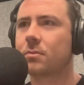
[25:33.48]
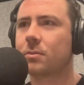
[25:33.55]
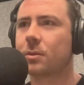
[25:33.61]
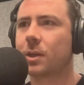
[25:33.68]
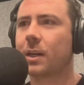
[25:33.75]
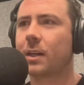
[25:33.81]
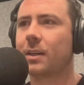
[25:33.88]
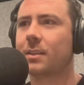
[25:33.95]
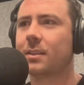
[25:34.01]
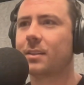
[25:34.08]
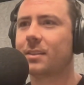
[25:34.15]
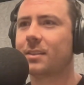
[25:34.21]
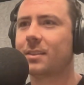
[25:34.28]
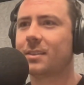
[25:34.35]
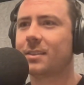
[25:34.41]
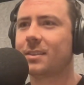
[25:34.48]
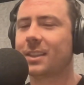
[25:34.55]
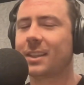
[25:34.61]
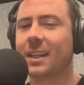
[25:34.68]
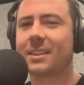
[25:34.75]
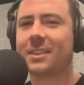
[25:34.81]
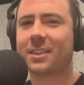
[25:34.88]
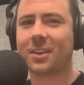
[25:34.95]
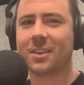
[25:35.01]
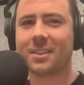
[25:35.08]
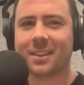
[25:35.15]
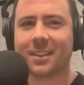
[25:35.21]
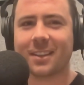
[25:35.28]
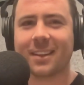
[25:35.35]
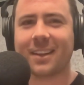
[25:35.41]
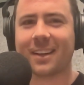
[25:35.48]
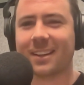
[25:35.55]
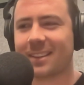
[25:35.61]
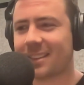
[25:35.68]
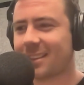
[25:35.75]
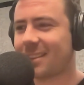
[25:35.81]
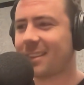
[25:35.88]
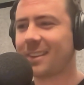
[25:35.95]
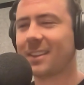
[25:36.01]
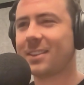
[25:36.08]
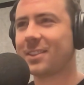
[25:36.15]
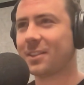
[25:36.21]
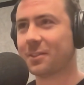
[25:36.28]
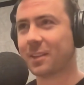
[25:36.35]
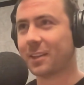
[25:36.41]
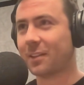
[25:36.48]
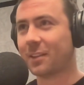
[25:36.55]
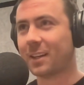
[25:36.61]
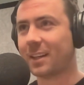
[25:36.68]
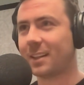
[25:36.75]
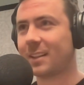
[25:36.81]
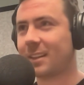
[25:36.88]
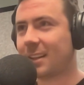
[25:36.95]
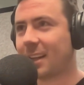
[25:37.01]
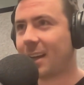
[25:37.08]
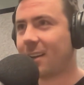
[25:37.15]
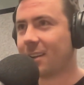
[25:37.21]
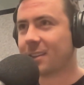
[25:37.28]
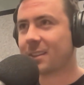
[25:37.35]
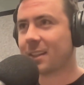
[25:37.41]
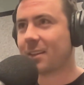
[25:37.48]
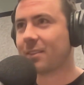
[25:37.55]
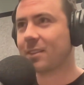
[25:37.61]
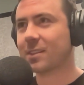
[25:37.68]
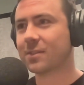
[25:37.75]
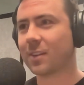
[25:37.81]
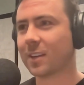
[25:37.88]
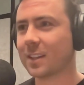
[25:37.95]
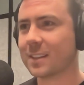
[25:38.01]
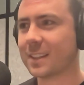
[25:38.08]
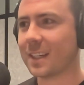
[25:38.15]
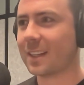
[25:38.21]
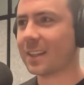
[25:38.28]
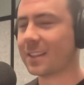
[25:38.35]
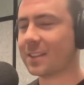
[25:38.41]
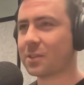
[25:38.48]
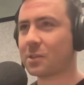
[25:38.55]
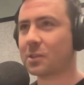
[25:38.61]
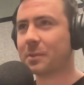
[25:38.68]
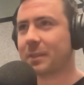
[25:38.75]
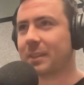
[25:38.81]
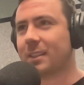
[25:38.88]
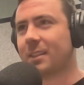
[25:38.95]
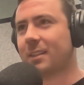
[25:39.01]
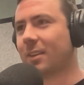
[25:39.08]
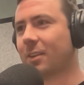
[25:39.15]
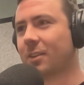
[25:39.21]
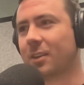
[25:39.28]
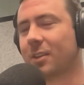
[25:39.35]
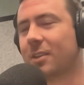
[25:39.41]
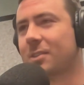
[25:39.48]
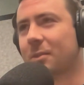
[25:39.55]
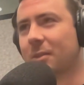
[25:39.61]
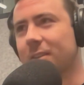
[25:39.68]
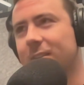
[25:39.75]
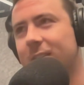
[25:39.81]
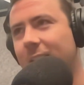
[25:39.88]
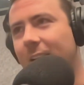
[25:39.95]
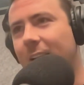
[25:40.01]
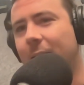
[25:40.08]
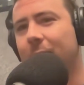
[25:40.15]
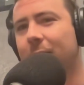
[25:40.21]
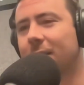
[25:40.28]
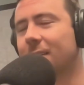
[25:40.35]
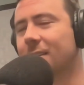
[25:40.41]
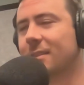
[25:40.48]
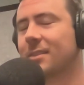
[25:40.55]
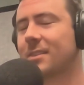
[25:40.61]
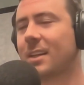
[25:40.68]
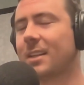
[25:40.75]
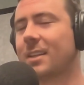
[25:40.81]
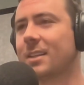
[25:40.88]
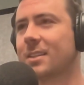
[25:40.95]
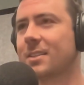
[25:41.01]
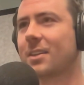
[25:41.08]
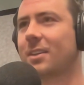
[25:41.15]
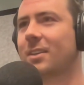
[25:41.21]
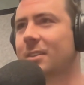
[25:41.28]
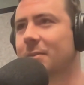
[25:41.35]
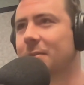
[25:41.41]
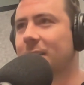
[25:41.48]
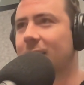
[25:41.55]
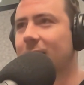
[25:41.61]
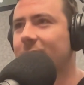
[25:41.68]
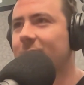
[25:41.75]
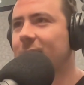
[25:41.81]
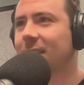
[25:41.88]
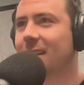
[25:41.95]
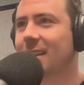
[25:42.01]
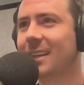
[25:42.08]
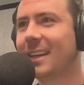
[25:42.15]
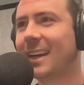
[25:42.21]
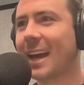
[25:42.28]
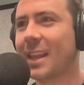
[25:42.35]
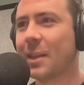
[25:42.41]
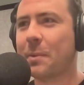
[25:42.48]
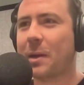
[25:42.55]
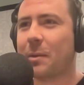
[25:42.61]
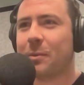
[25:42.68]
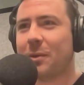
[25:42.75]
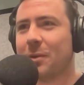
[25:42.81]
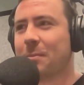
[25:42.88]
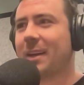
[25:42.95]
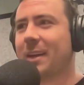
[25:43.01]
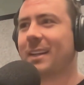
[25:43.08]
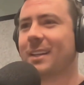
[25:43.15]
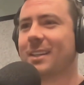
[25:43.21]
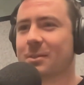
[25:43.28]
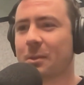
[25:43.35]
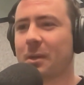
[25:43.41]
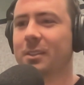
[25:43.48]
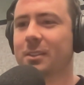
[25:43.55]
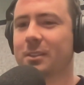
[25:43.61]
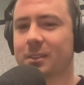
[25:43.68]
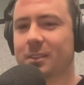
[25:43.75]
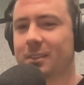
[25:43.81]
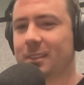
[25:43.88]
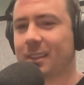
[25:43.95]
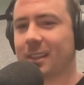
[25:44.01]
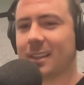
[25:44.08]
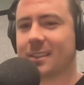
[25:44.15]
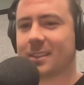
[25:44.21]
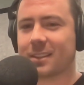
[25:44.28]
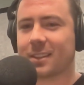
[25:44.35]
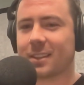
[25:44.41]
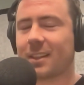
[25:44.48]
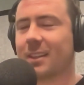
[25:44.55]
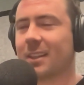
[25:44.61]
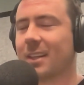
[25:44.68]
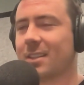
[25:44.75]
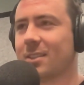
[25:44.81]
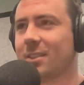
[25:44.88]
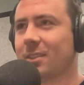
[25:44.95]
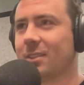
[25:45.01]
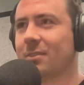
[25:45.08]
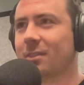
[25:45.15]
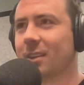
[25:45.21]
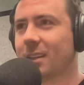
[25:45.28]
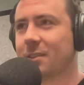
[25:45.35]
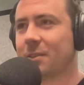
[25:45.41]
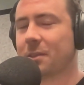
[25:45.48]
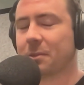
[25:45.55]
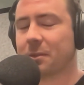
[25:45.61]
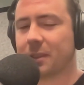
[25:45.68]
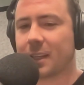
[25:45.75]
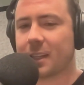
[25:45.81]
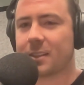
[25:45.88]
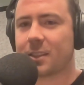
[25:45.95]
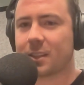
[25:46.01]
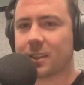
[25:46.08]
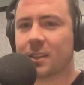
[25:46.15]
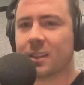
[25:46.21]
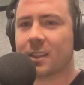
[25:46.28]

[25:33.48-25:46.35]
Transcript: Wow, gee, that shows you know literally where you are now. It's like you've just volunteered at the tournament. Mm. Who knows what's going to happen in ten years' time? You know, and the people you meet as well. Mm. It's just going to lead you right to where you want to get to.